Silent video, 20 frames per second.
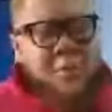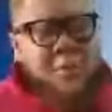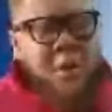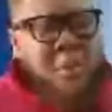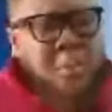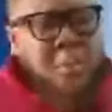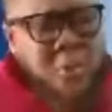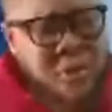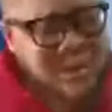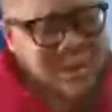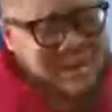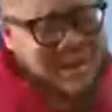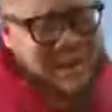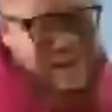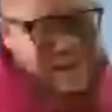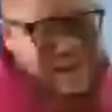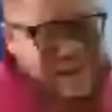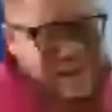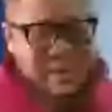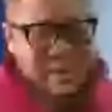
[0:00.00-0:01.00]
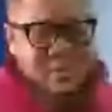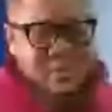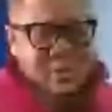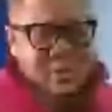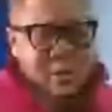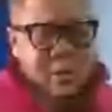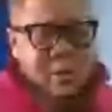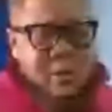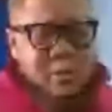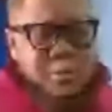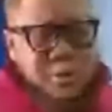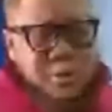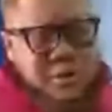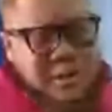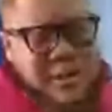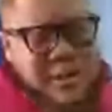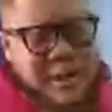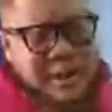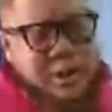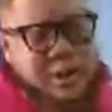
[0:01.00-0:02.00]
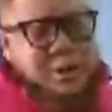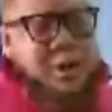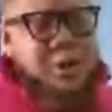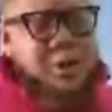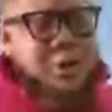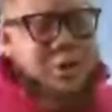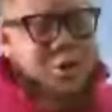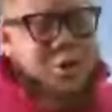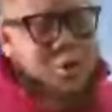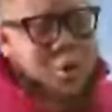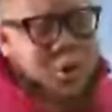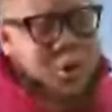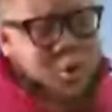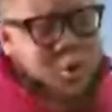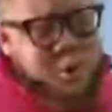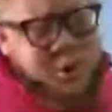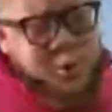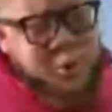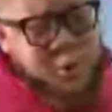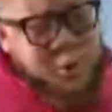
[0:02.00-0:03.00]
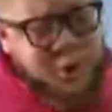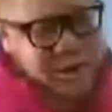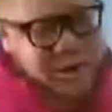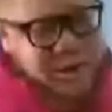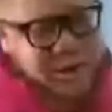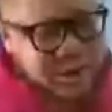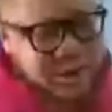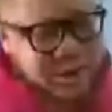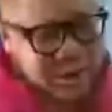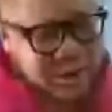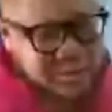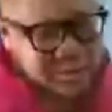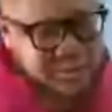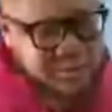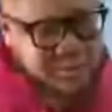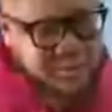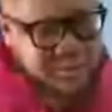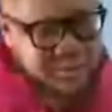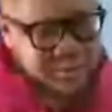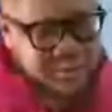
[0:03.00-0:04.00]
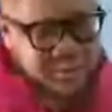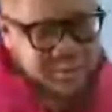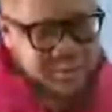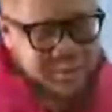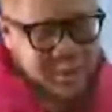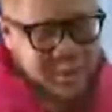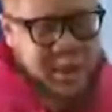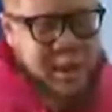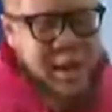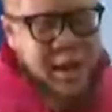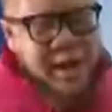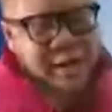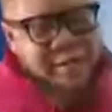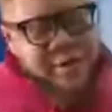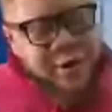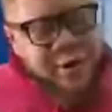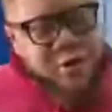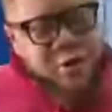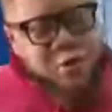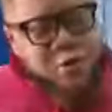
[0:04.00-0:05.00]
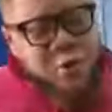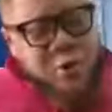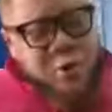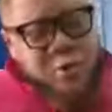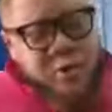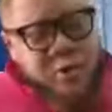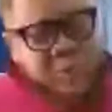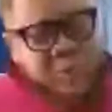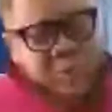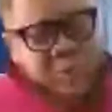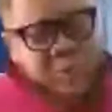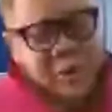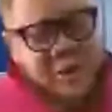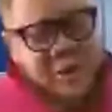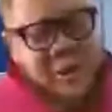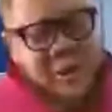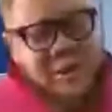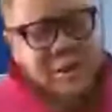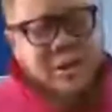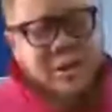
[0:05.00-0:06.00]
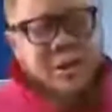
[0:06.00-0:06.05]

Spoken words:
But most likely you are going to work with the widgets. And if you're going to work with the widget,